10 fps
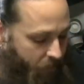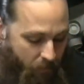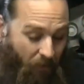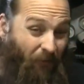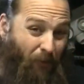
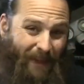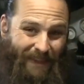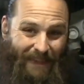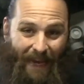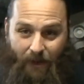preferably a
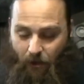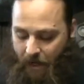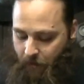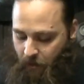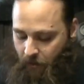lighter
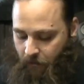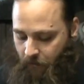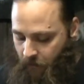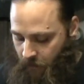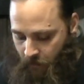hammer,
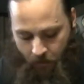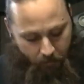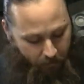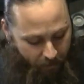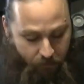
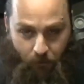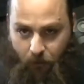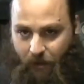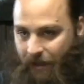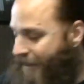because when
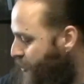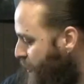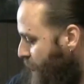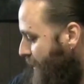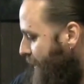you're
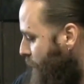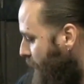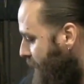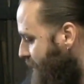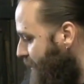clenching you need
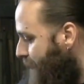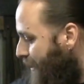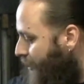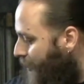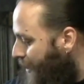what's going to
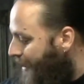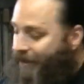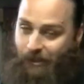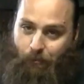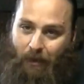be called a
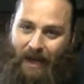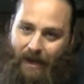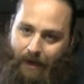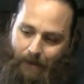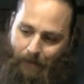clench
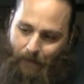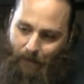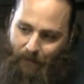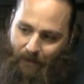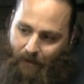block,
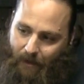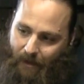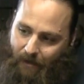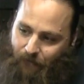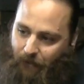
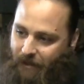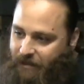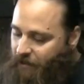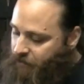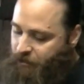and for
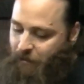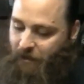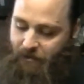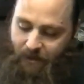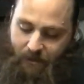this I'll just be
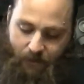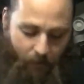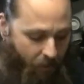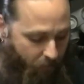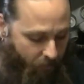using a
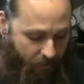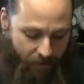small